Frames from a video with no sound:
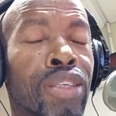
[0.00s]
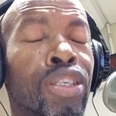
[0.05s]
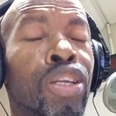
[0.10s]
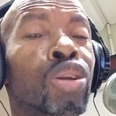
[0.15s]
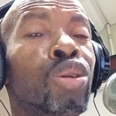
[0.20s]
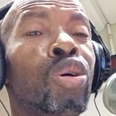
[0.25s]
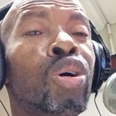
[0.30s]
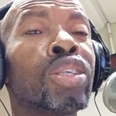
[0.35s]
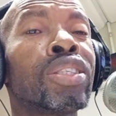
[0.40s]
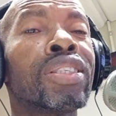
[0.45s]
The
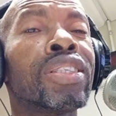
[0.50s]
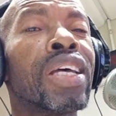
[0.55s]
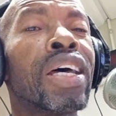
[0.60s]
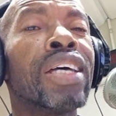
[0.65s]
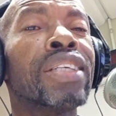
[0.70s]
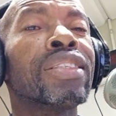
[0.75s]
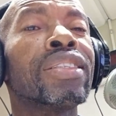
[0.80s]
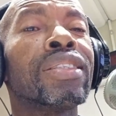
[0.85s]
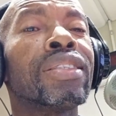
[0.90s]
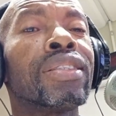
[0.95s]
Lord
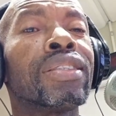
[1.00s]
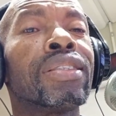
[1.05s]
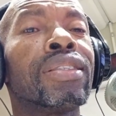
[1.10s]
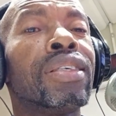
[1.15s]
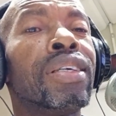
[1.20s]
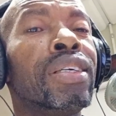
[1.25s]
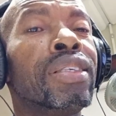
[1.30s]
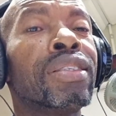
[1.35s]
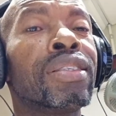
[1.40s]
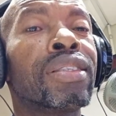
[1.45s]
says
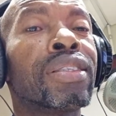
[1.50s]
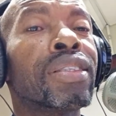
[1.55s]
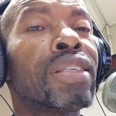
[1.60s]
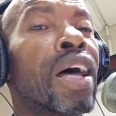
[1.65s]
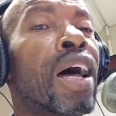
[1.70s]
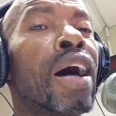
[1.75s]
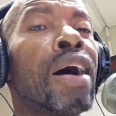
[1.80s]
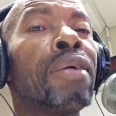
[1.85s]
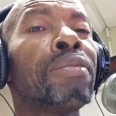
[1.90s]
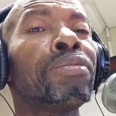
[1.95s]
in
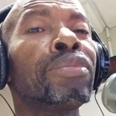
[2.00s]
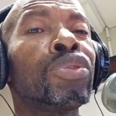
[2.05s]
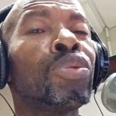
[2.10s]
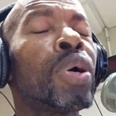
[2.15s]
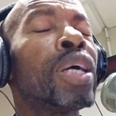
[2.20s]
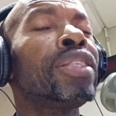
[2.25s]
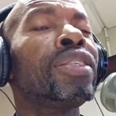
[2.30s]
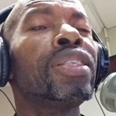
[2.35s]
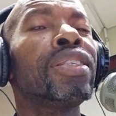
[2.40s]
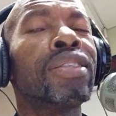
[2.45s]
Psalm
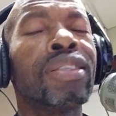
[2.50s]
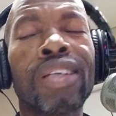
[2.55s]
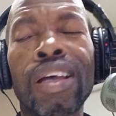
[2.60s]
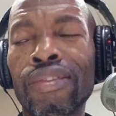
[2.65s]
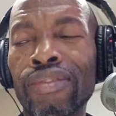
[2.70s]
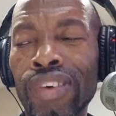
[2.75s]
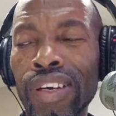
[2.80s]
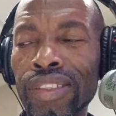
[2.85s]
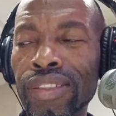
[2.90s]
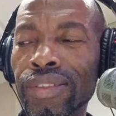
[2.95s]

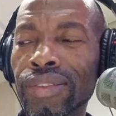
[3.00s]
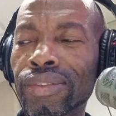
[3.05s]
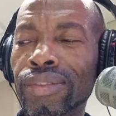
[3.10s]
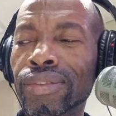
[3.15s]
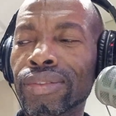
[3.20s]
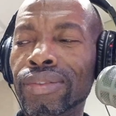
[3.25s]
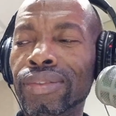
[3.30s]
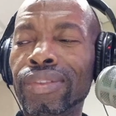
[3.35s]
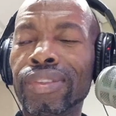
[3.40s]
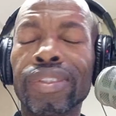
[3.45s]
27,
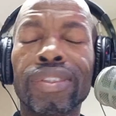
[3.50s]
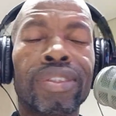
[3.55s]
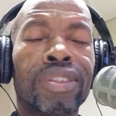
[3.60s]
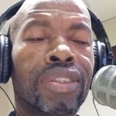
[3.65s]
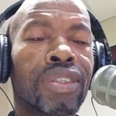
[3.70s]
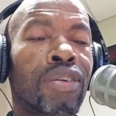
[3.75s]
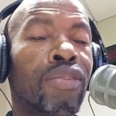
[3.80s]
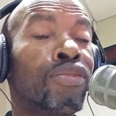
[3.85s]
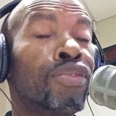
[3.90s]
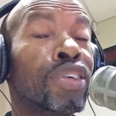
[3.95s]

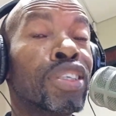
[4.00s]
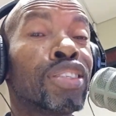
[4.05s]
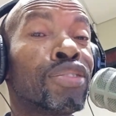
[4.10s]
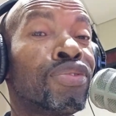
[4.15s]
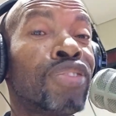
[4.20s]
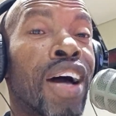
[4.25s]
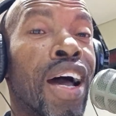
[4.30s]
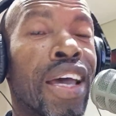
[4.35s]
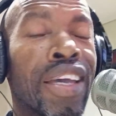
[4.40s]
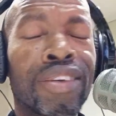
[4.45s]
verse
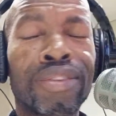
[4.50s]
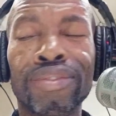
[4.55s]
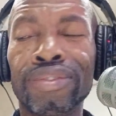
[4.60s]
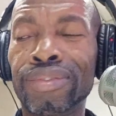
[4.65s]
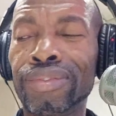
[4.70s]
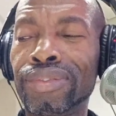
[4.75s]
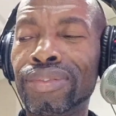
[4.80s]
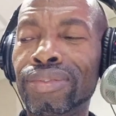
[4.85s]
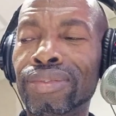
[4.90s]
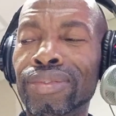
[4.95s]
5,
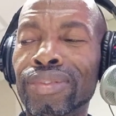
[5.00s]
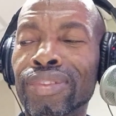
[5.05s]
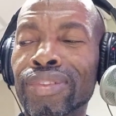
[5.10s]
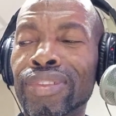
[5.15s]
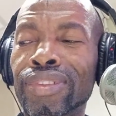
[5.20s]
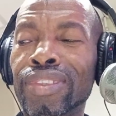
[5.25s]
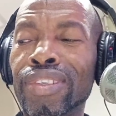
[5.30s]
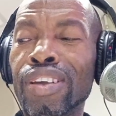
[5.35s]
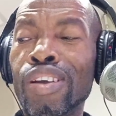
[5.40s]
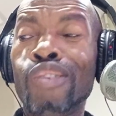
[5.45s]

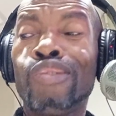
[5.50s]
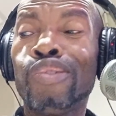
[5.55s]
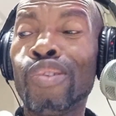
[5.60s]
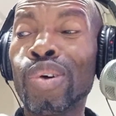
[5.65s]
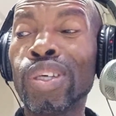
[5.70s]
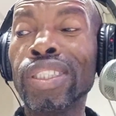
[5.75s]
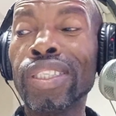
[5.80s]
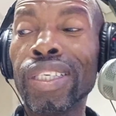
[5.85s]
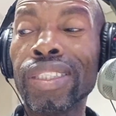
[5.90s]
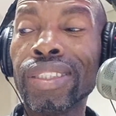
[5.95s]

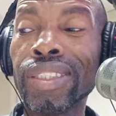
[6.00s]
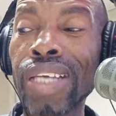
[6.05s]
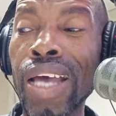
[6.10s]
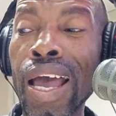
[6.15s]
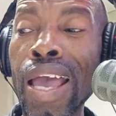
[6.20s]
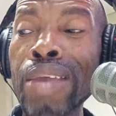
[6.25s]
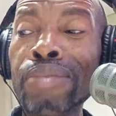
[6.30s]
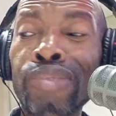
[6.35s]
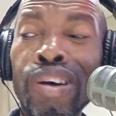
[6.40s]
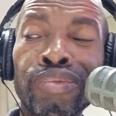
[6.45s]
For in the
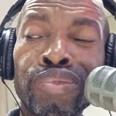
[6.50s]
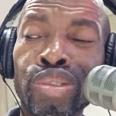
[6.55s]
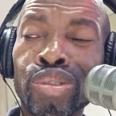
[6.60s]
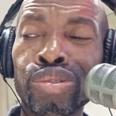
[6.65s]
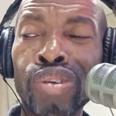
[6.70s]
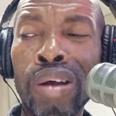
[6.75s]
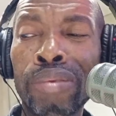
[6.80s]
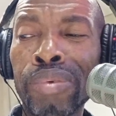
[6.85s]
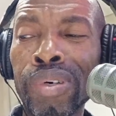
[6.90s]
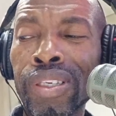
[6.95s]
time of
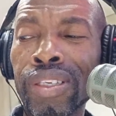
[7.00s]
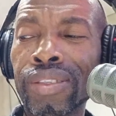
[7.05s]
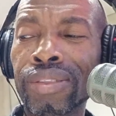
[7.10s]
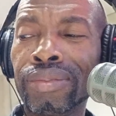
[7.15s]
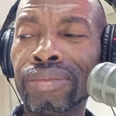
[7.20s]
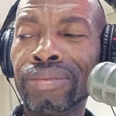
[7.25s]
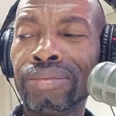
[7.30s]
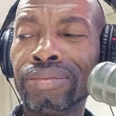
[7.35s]
trouble,